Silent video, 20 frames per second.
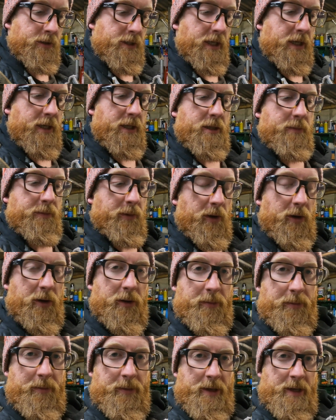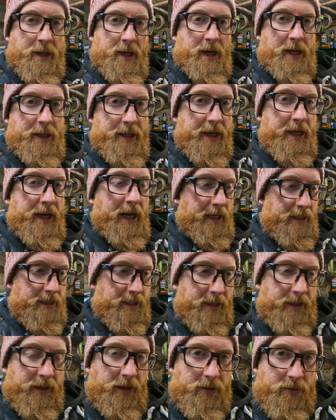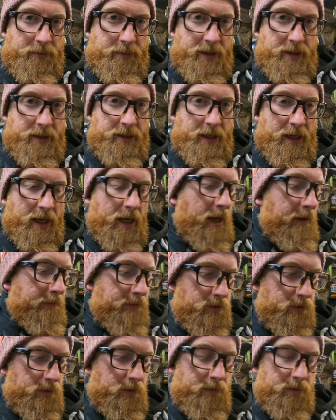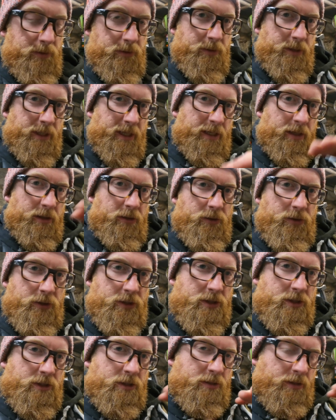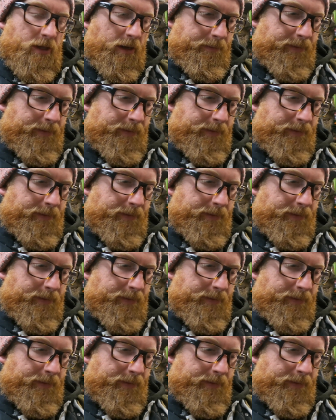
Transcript: taking the bottom and then adding another 1.5 mil, so you kind of lose a